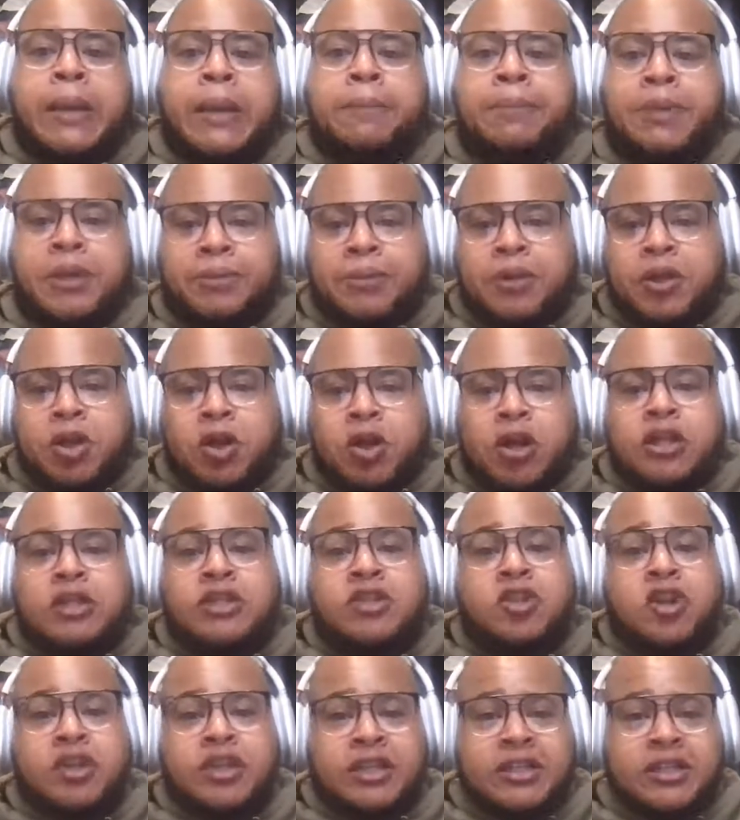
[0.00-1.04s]
People are going to
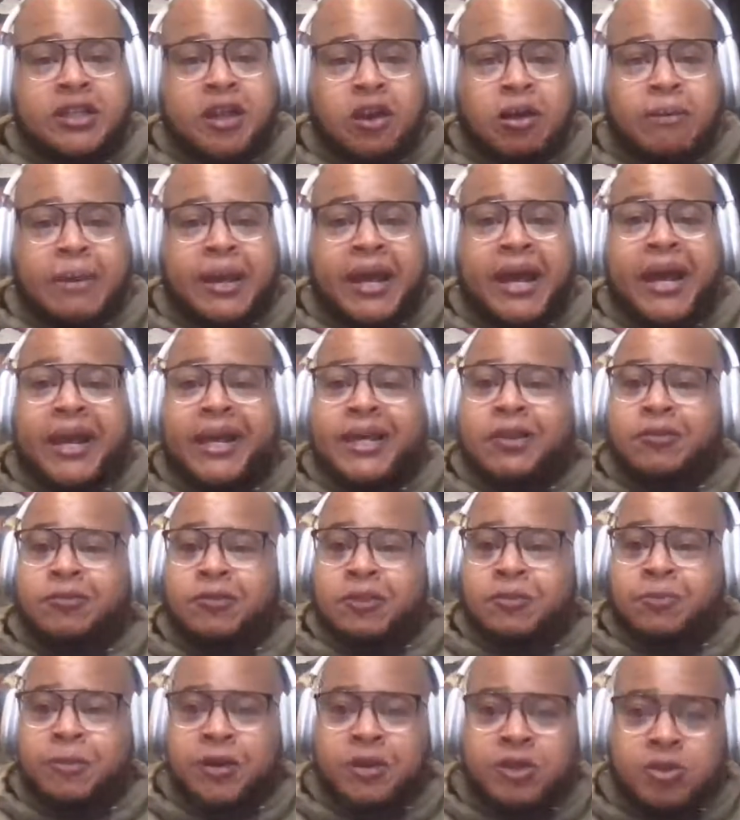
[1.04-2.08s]
start to talk about how
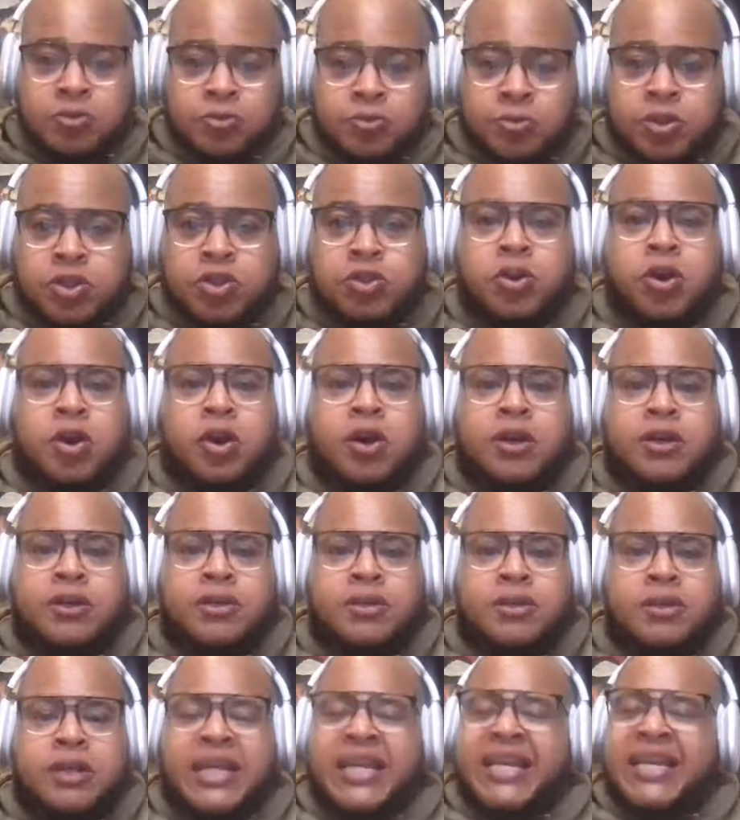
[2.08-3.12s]
irresponsible you are.
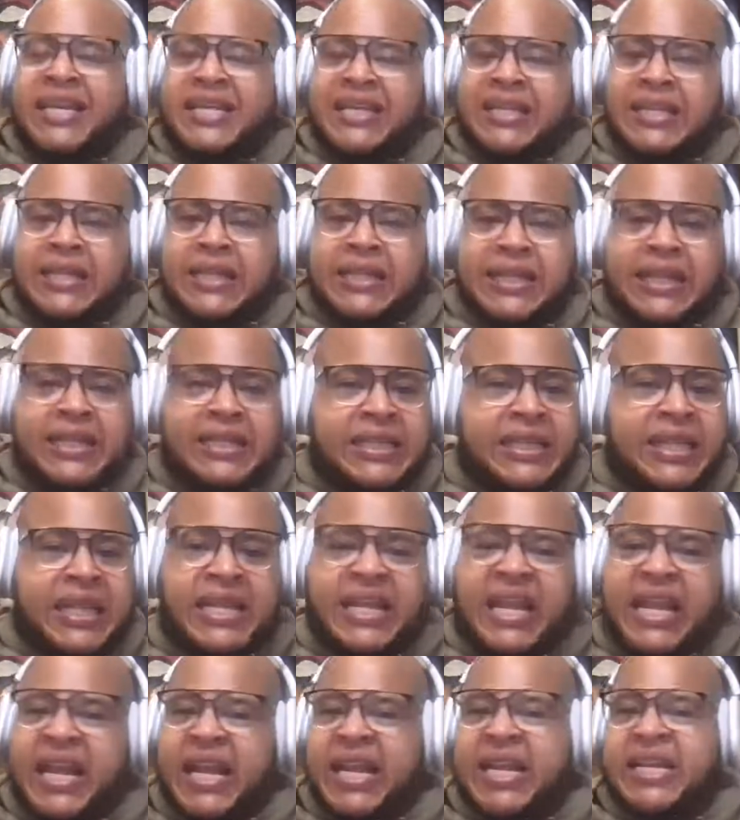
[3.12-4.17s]
They say
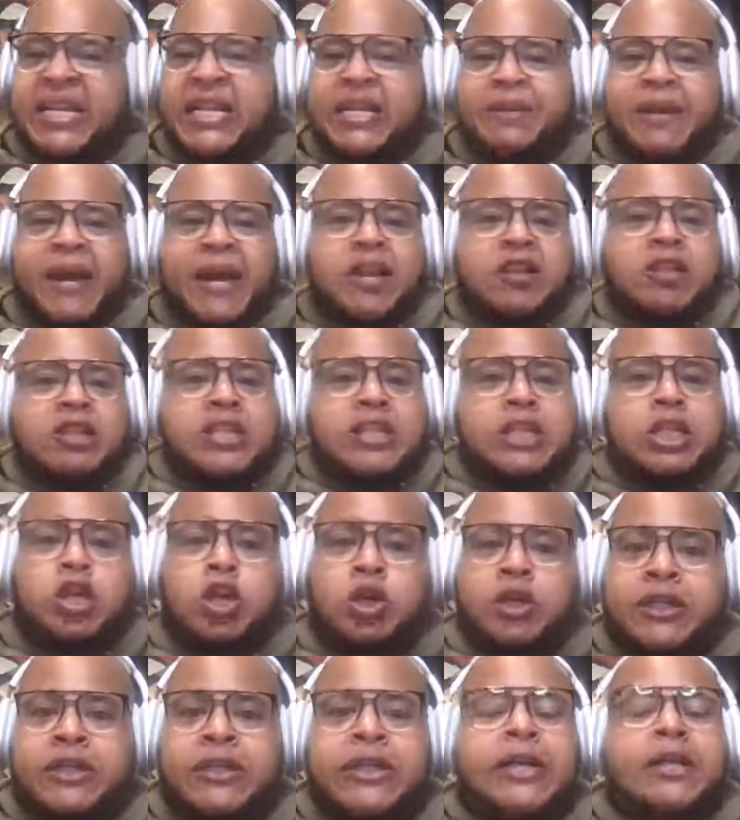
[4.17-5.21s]
that ain't him.
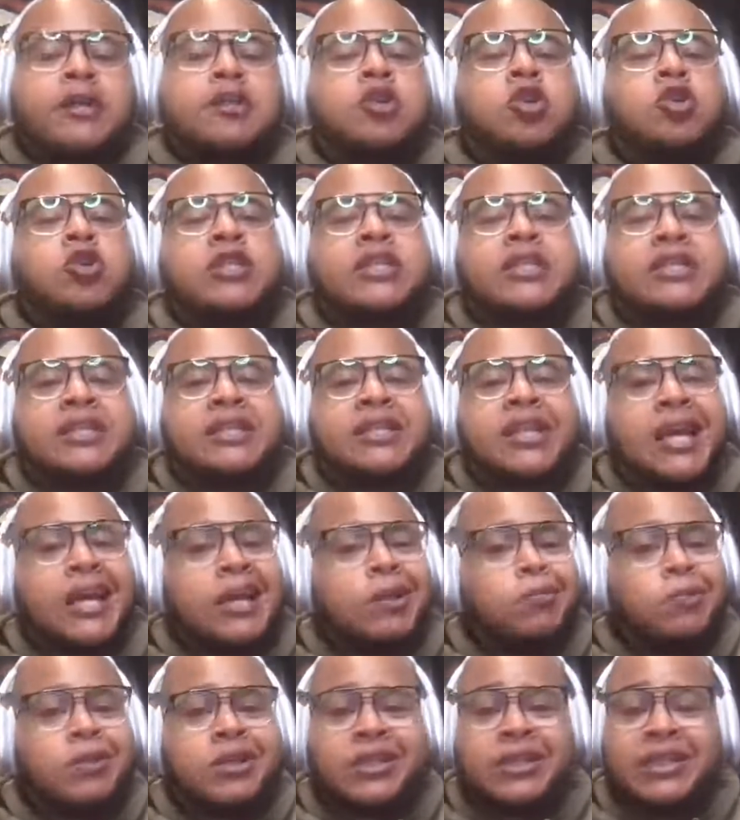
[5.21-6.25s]
So it's the
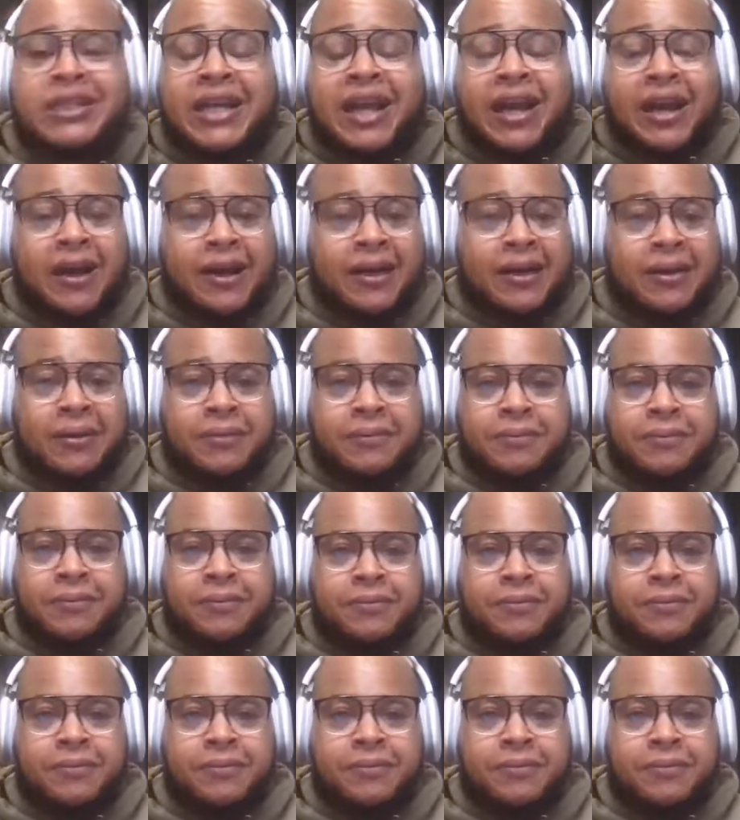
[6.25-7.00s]
same with a job.